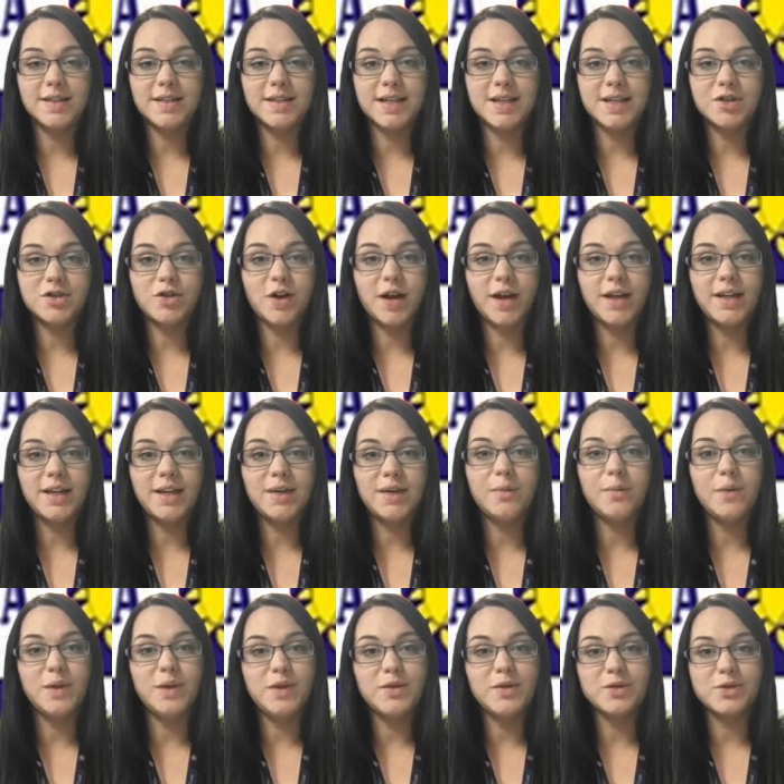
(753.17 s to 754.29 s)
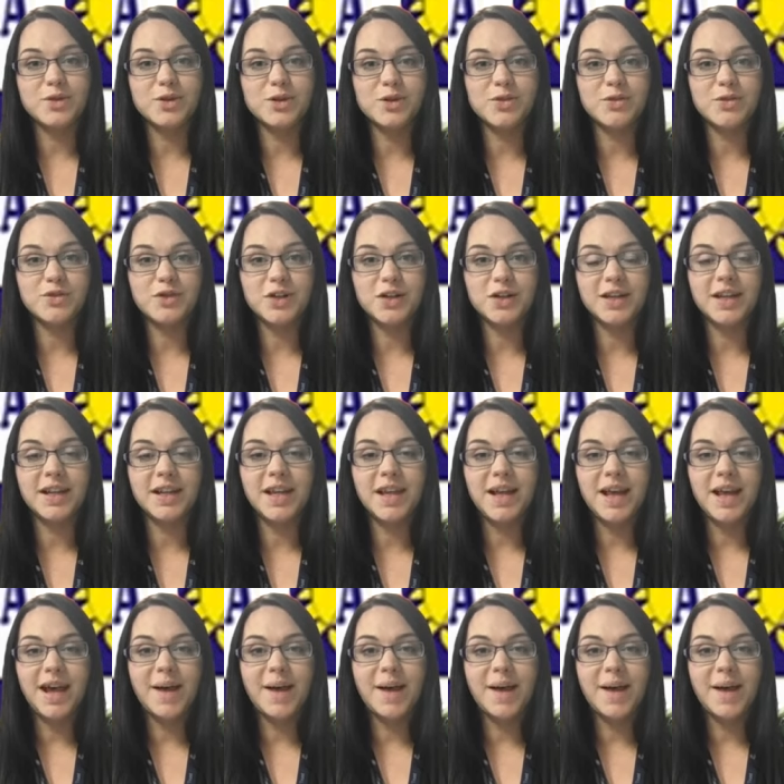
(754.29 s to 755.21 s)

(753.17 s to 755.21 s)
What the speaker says: Inc training with your children